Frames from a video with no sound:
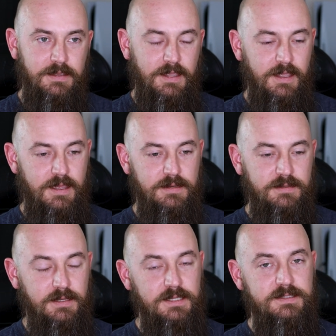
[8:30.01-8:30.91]
And
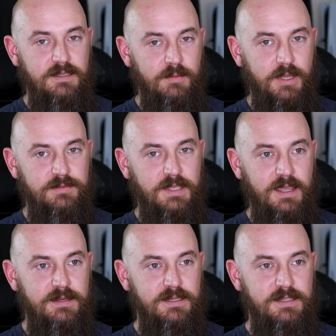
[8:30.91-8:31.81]
the nice thing about
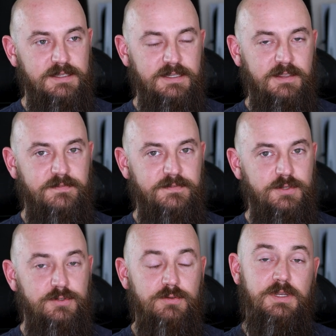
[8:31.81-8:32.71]
that is if
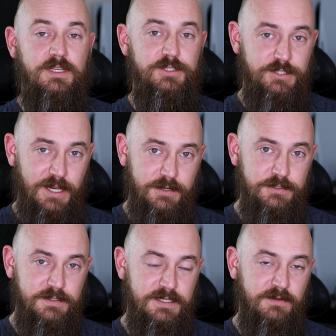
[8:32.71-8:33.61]
you do an
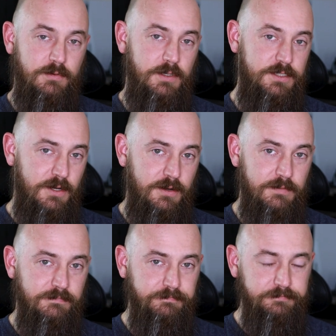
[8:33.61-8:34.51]
exchange instead of a
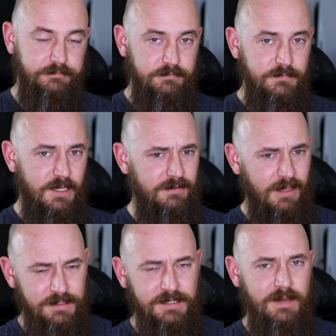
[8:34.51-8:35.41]
return, a
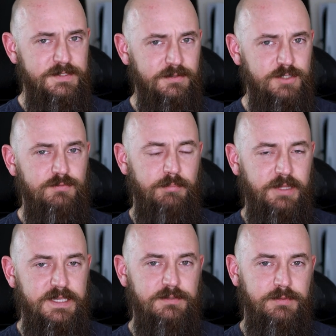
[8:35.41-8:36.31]
lot of times they'll just
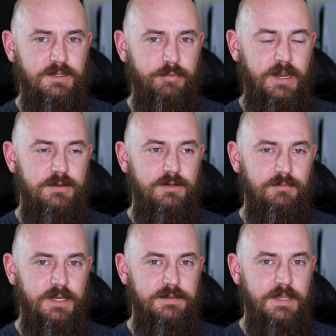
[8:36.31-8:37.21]
replace it with a brand new
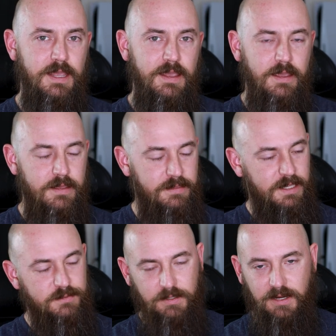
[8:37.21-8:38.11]
one.
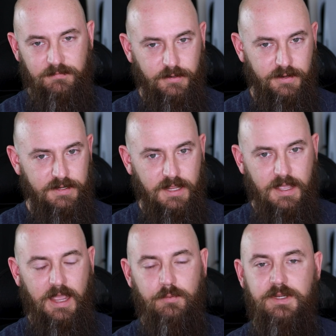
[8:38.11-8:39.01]
That's what I've heard.
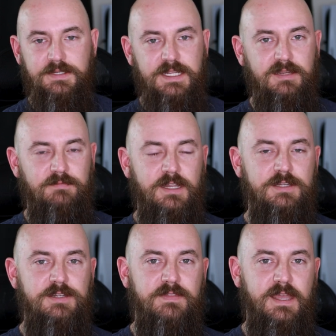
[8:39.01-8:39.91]
I wouldn't take
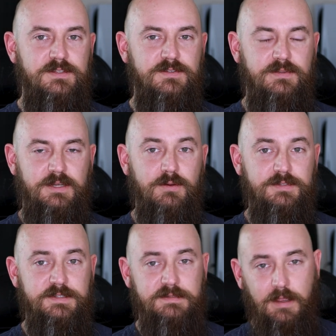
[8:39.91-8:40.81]
advantage of that so they
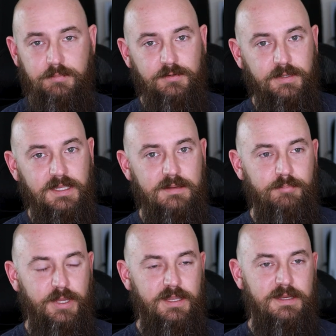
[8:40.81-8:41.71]
don't stop doing
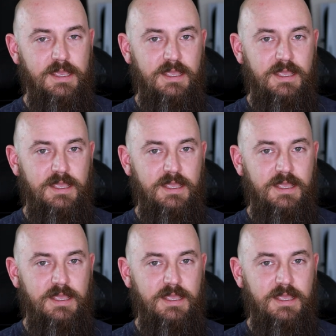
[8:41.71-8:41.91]
it, but